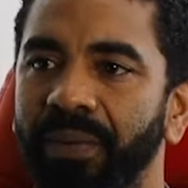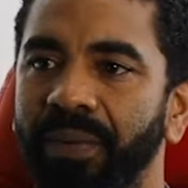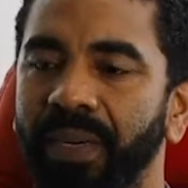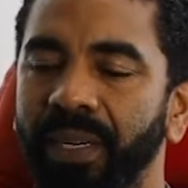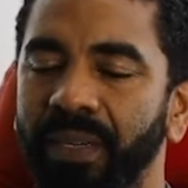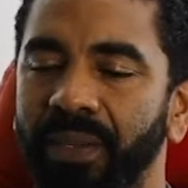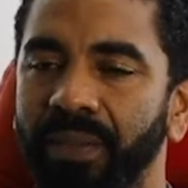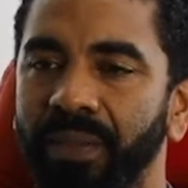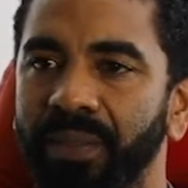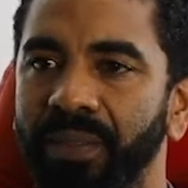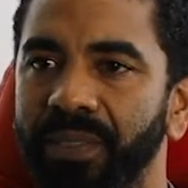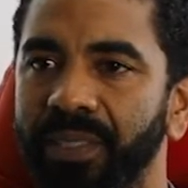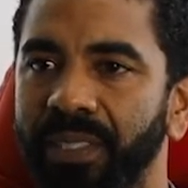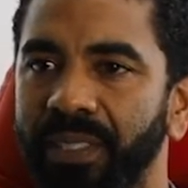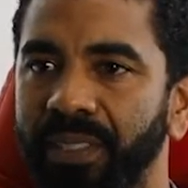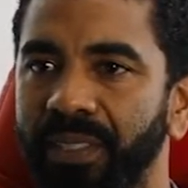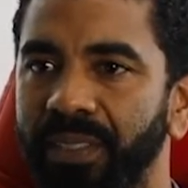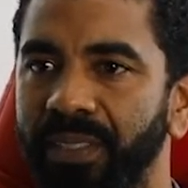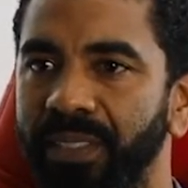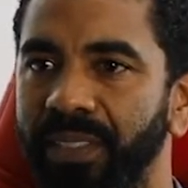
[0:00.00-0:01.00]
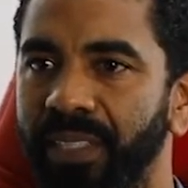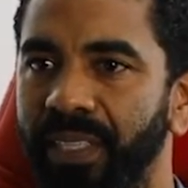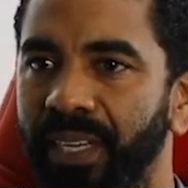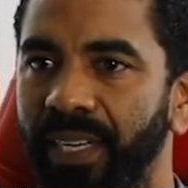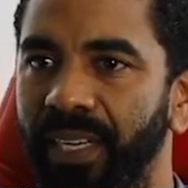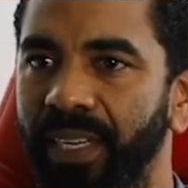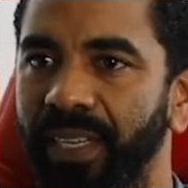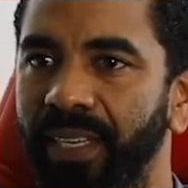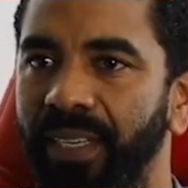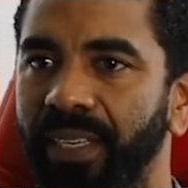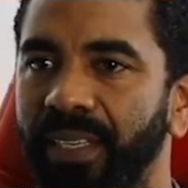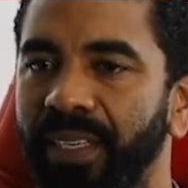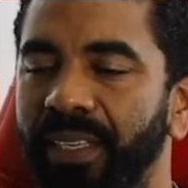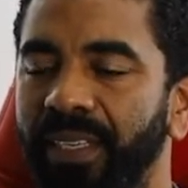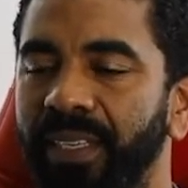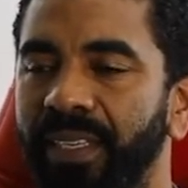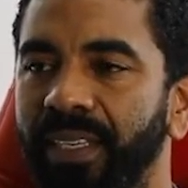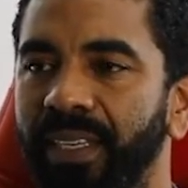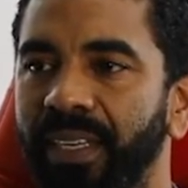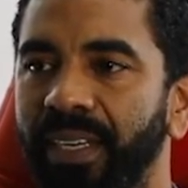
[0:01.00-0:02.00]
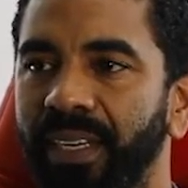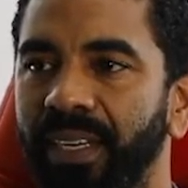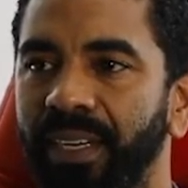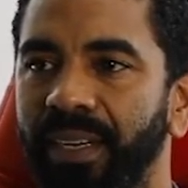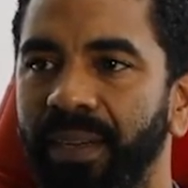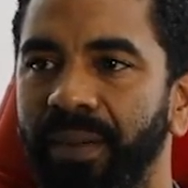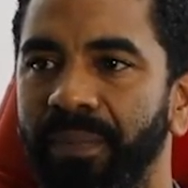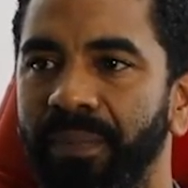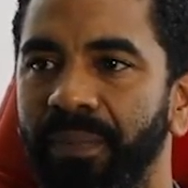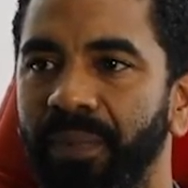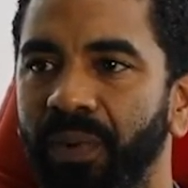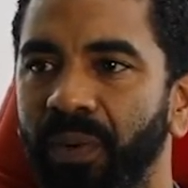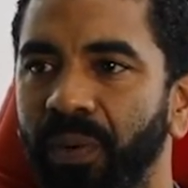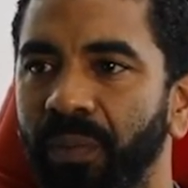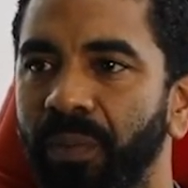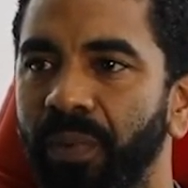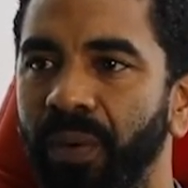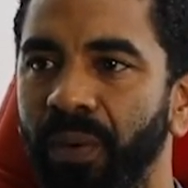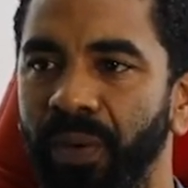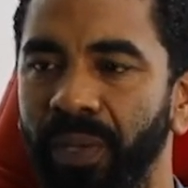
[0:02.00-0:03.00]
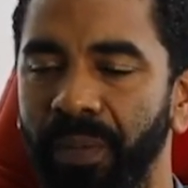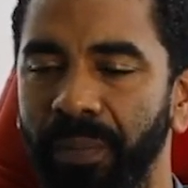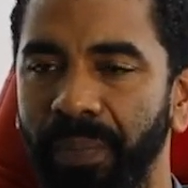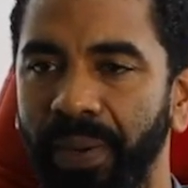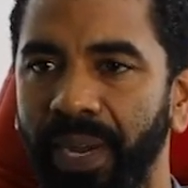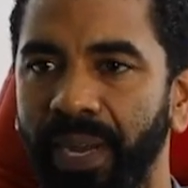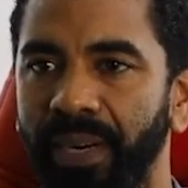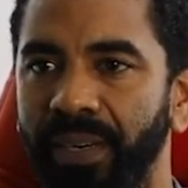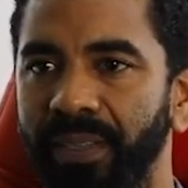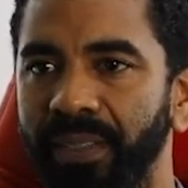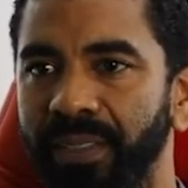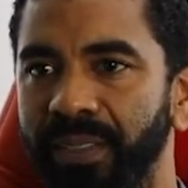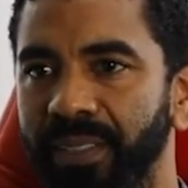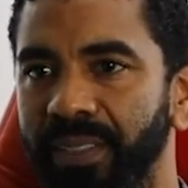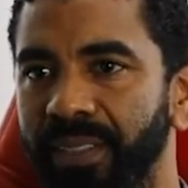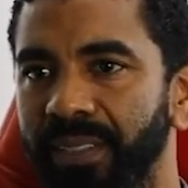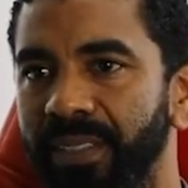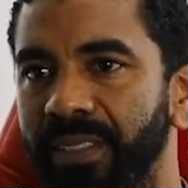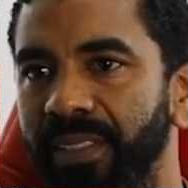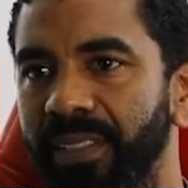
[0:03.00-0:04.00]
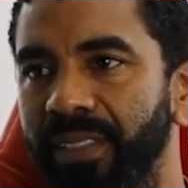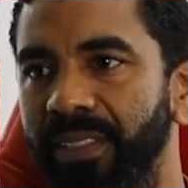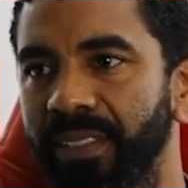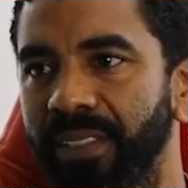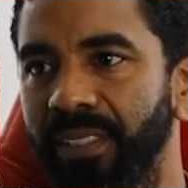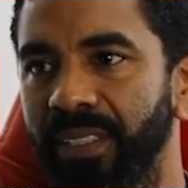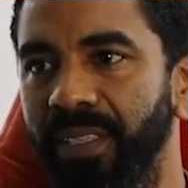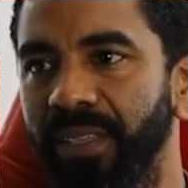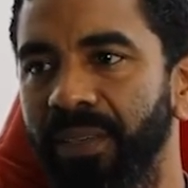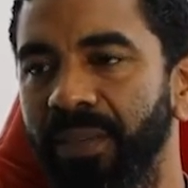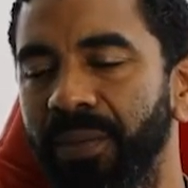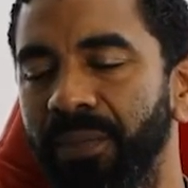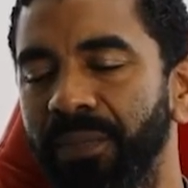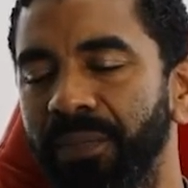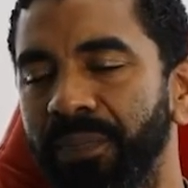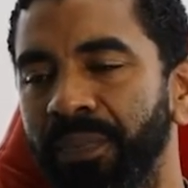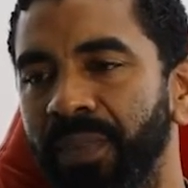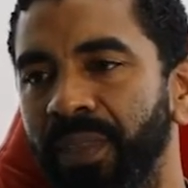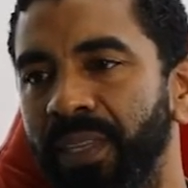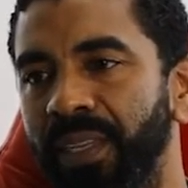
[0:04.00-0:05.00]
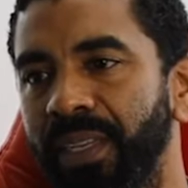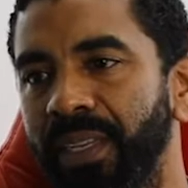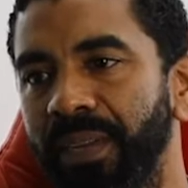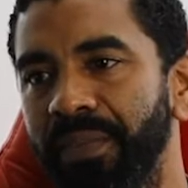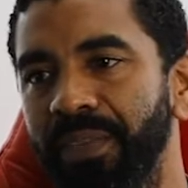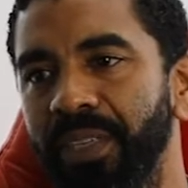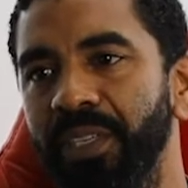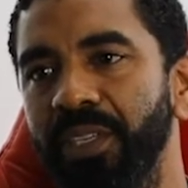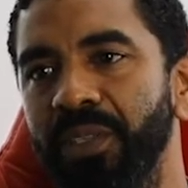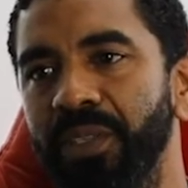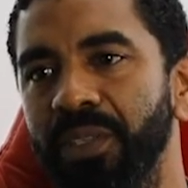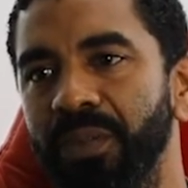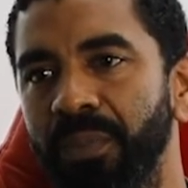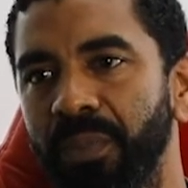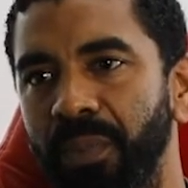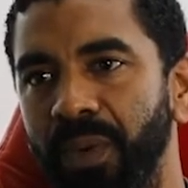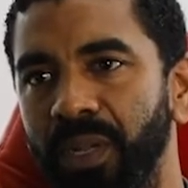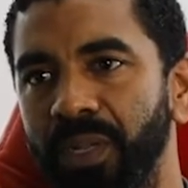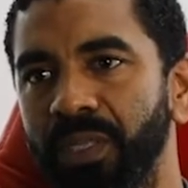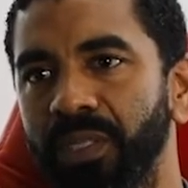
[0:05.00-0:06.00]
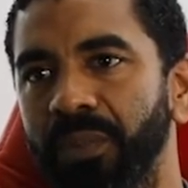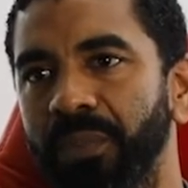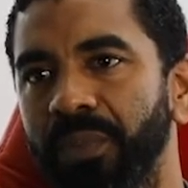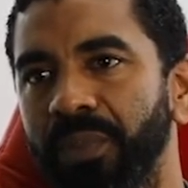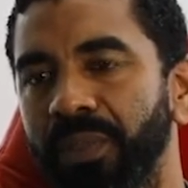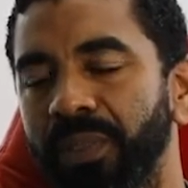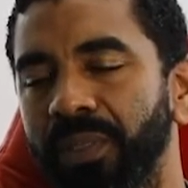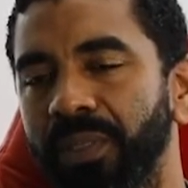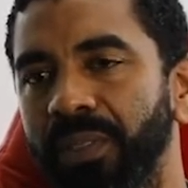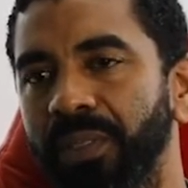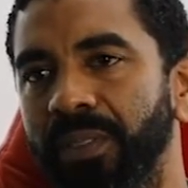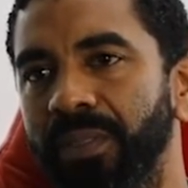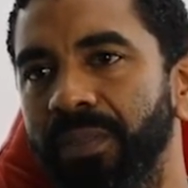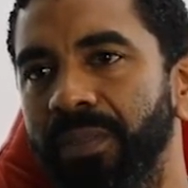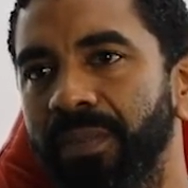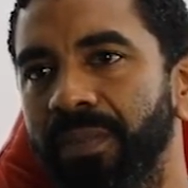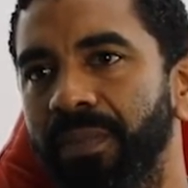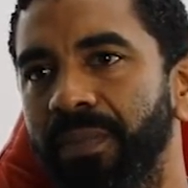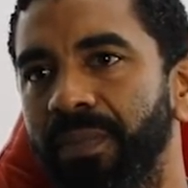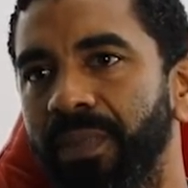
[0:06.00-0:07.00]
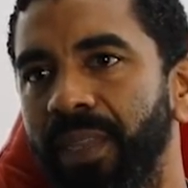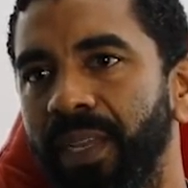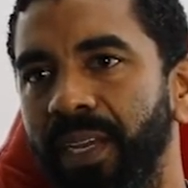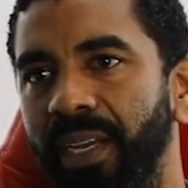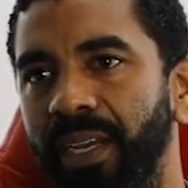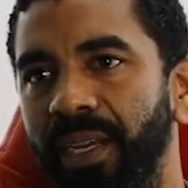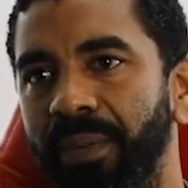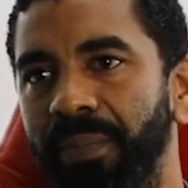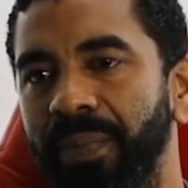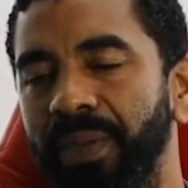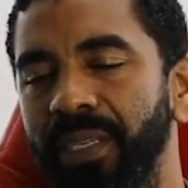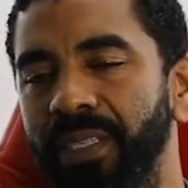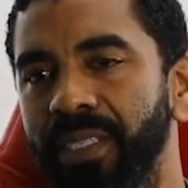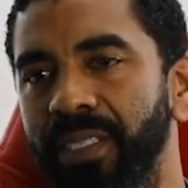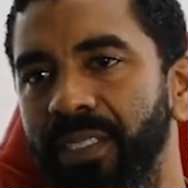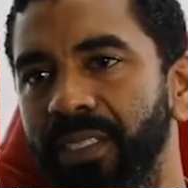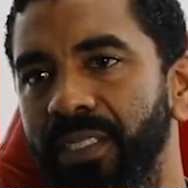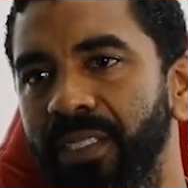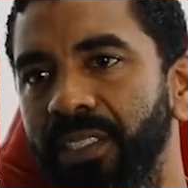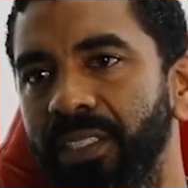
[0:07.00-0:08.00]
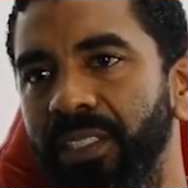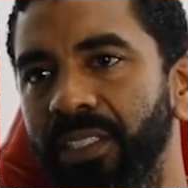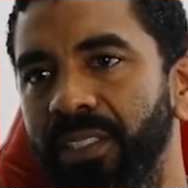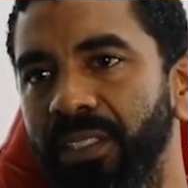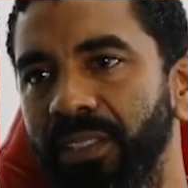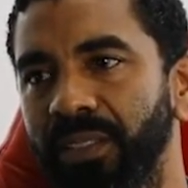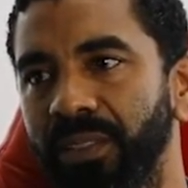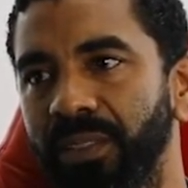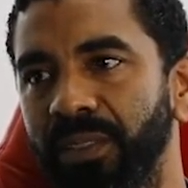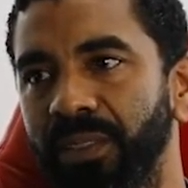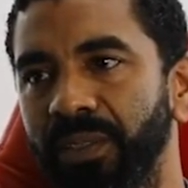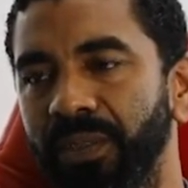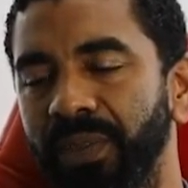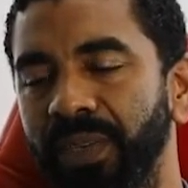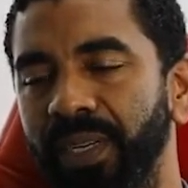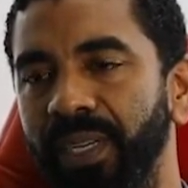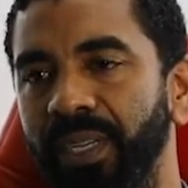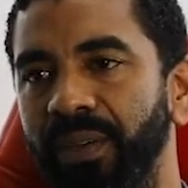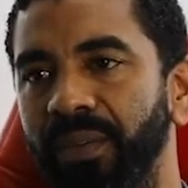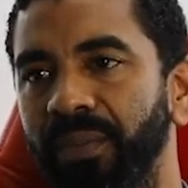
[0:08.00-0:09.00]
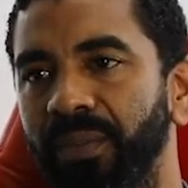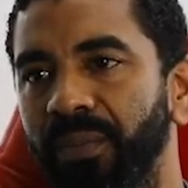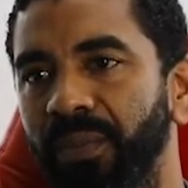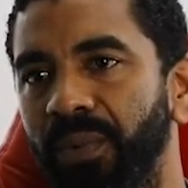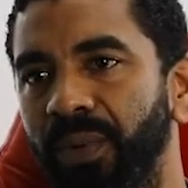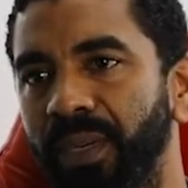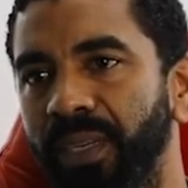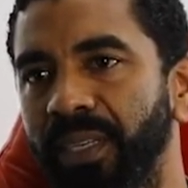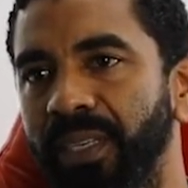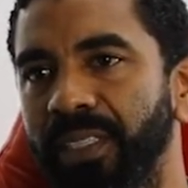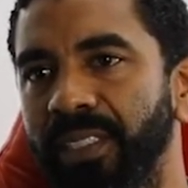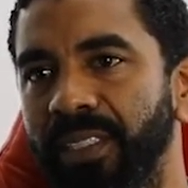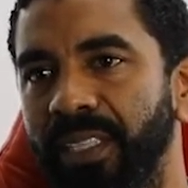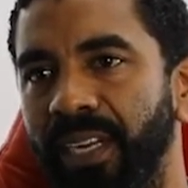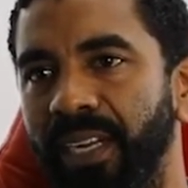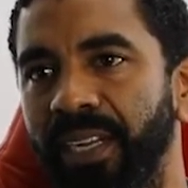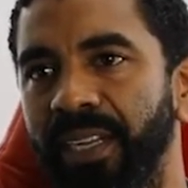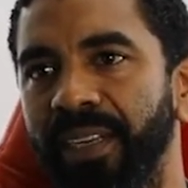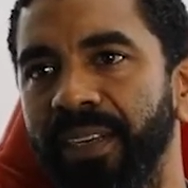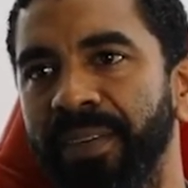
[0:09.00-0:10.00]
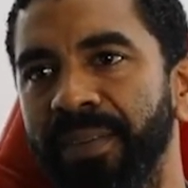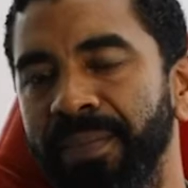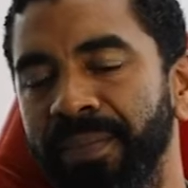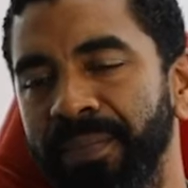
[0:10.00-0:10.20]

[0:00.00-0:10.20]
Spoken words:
wrinkles in your design or broken patterns. So you have to use multiple pieces just to create one design.